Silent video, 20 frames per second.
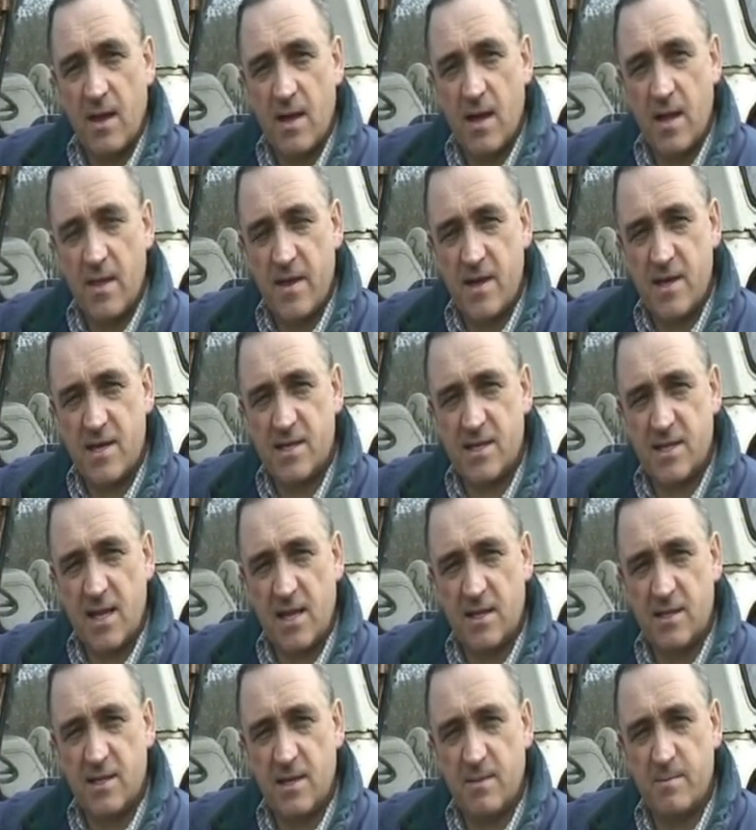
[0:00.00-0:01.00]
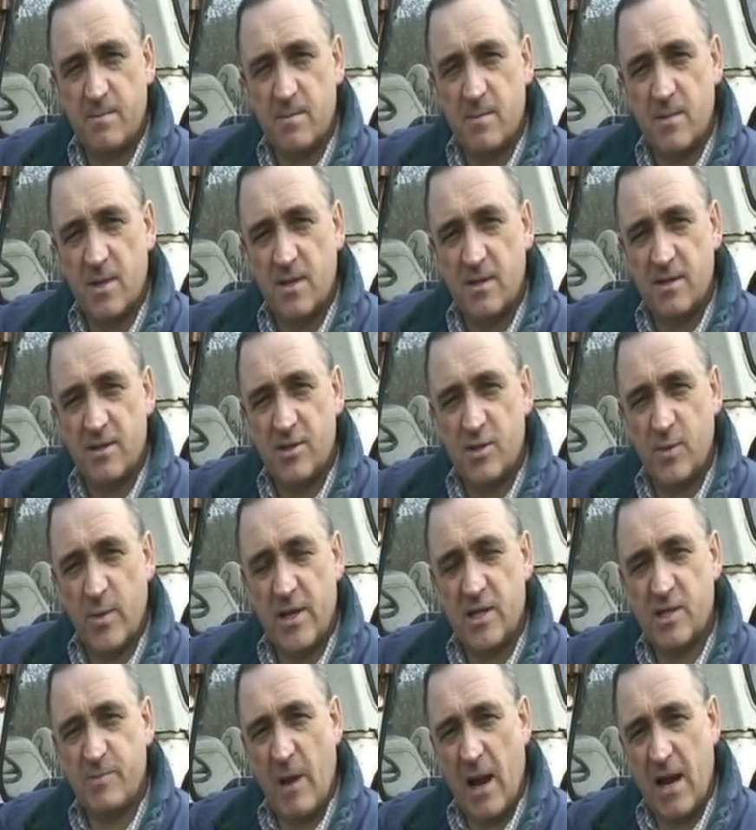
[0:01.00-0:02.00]
and they sent him to
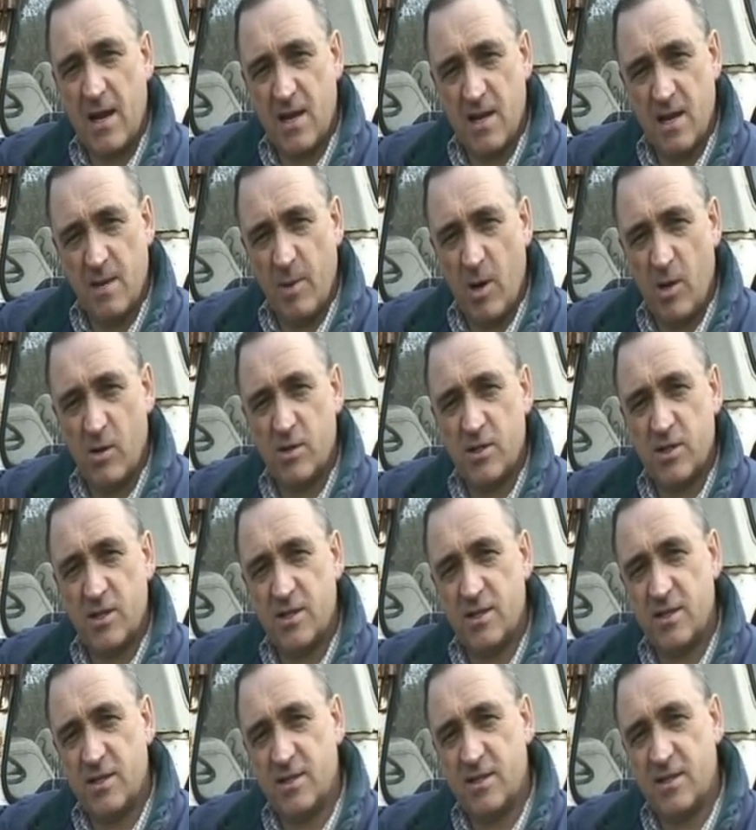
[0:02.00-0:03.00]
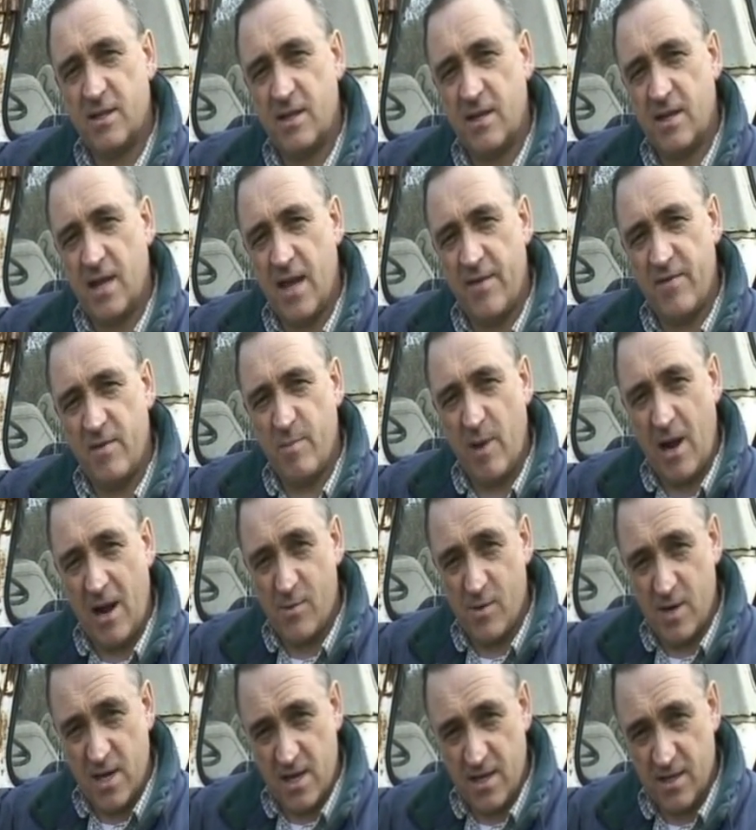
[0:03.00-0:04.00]
inspect gearboxes at David
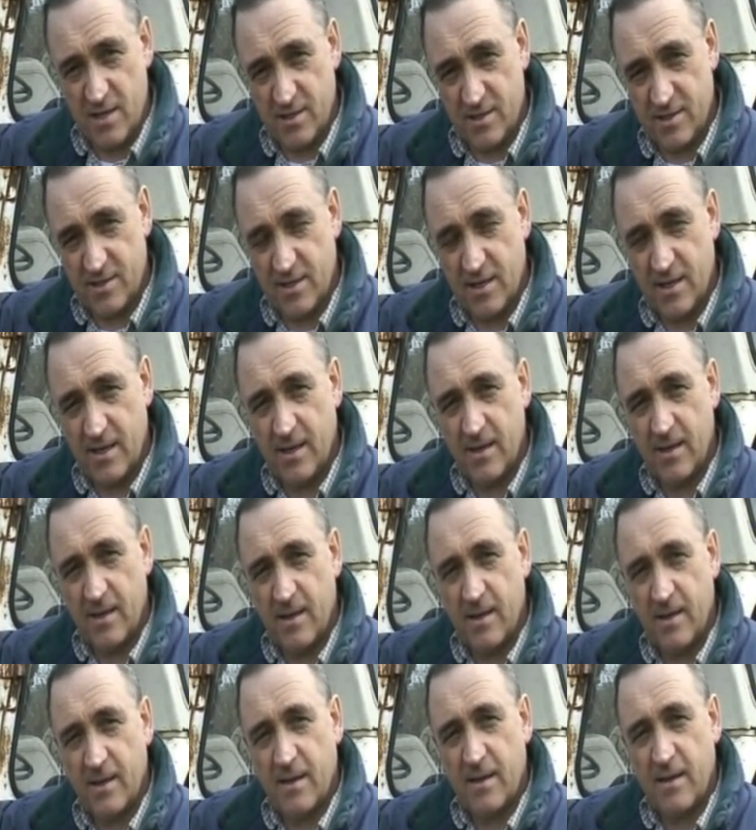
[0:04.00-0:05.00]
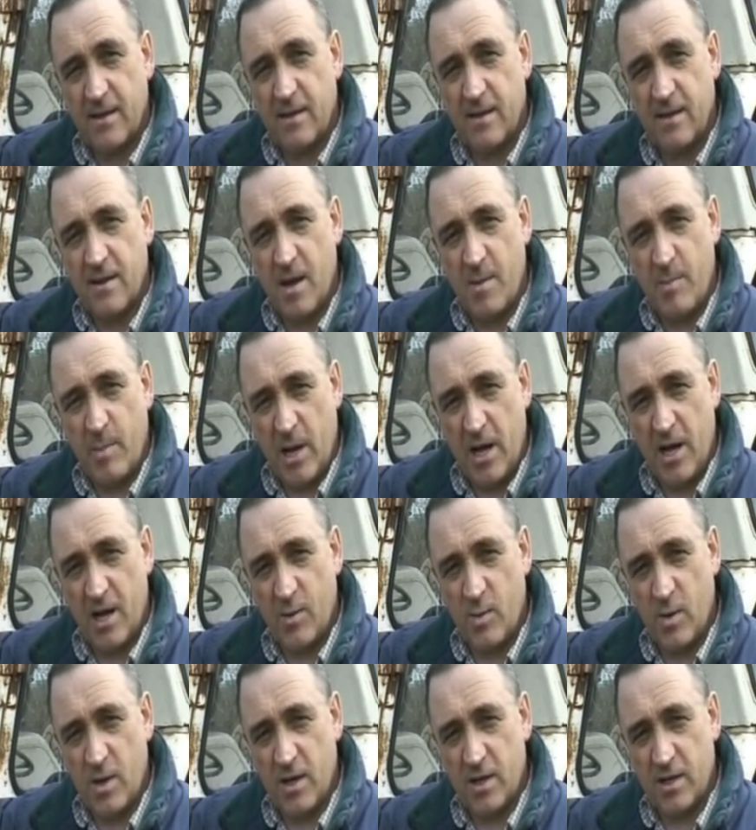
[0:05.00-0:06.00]
Brown Gears at
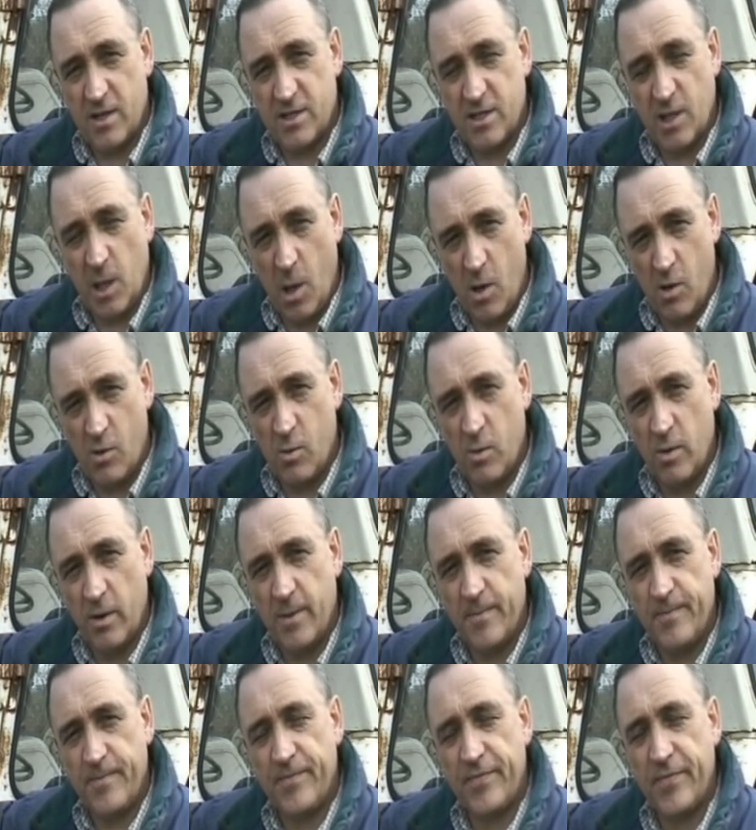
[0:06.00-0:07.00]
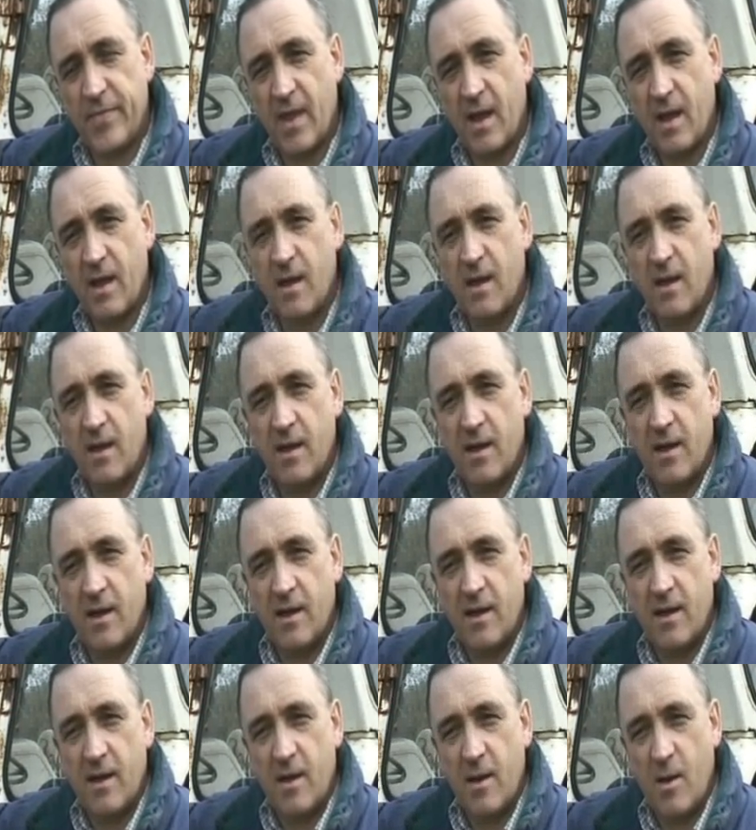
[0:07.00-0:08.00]
Parkworks at Lockwood.
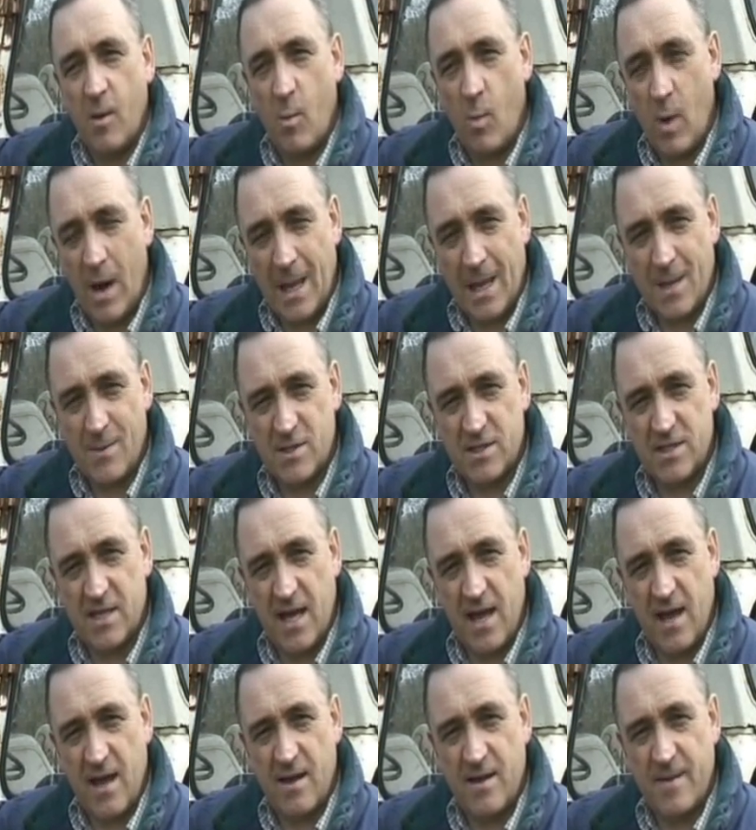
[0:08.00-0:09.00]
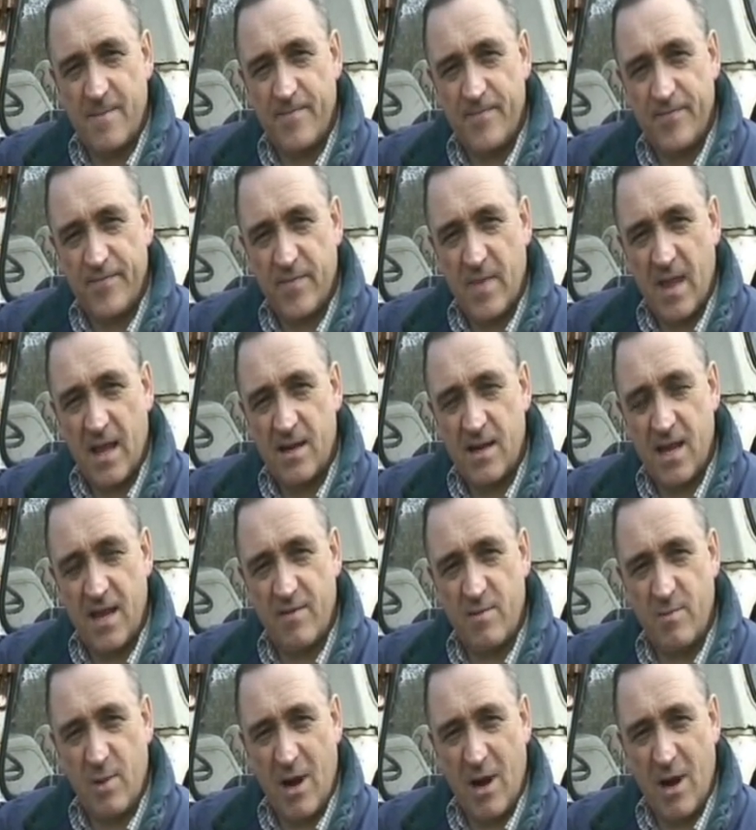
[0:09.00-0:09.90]
While he was there, David